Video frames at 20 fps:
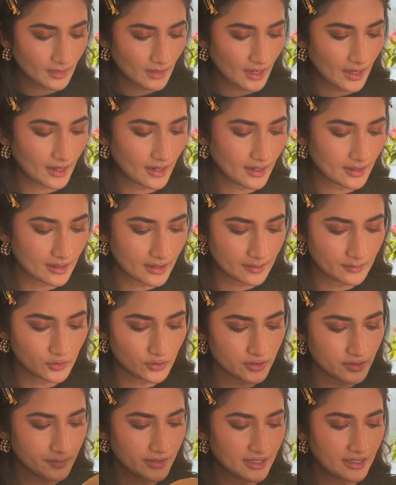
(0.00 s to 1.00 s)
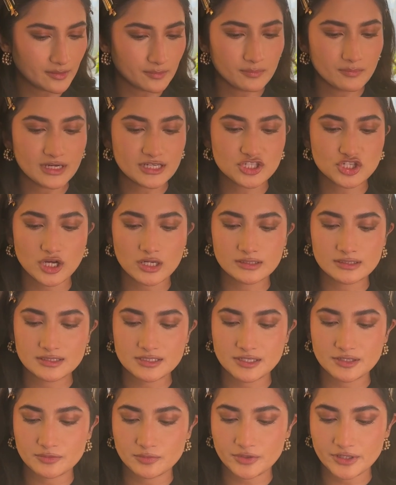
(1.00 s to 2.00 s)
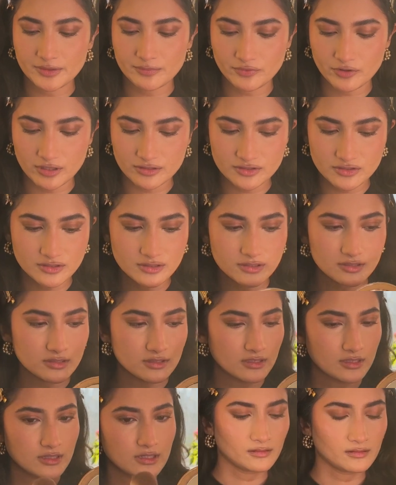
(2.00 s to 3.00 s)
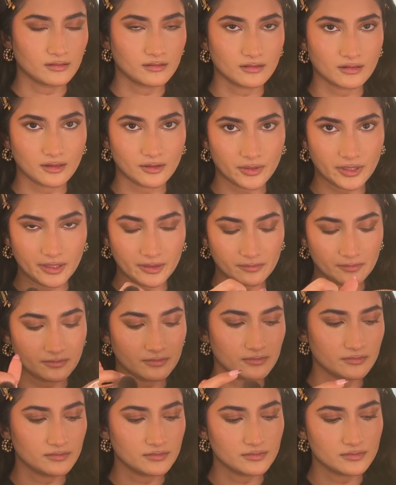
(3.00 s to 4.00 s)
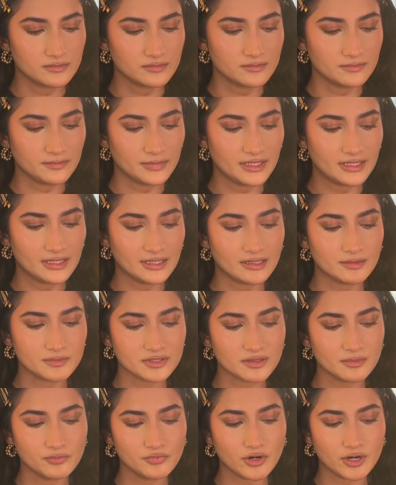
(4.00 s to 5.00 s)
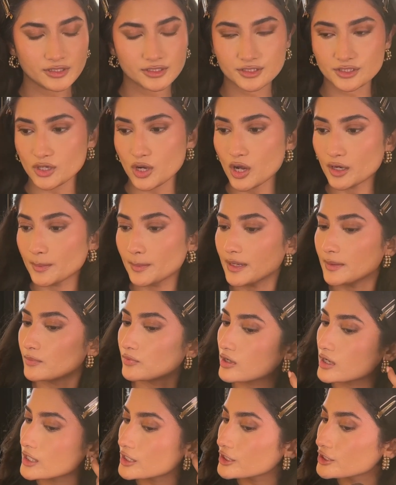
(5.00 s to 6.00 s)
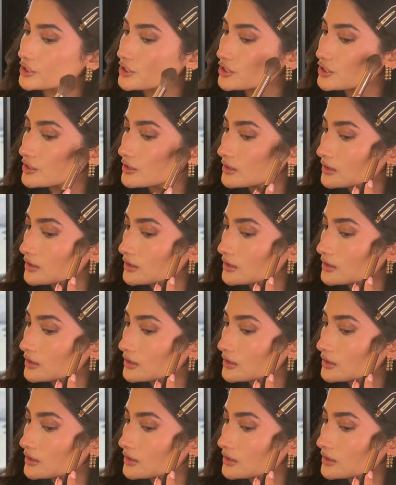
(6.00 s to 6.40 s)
And I'm gonna pick up my Charlotte Tilbury bronzer. Okay, picking up some product on my brush